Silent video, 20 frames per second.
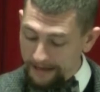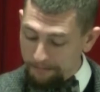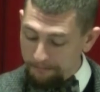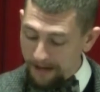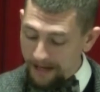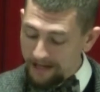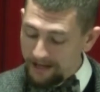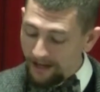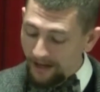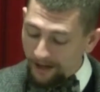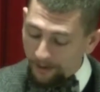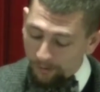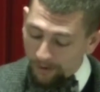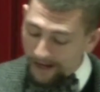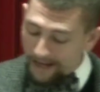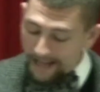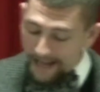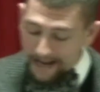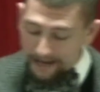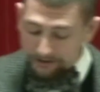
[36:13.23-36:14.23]
May Yahweh
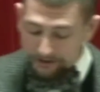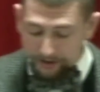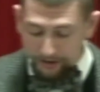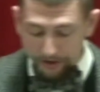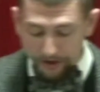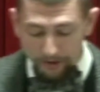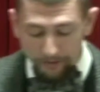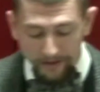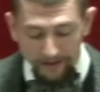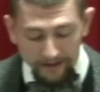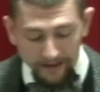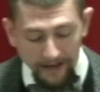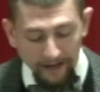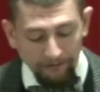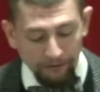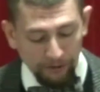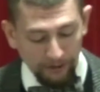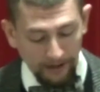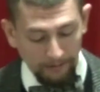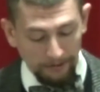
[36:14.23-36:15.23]
answer you in the day of
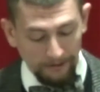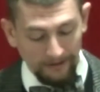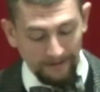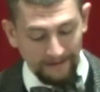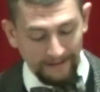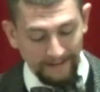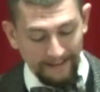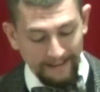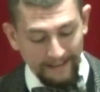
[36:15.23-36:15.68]
trouble.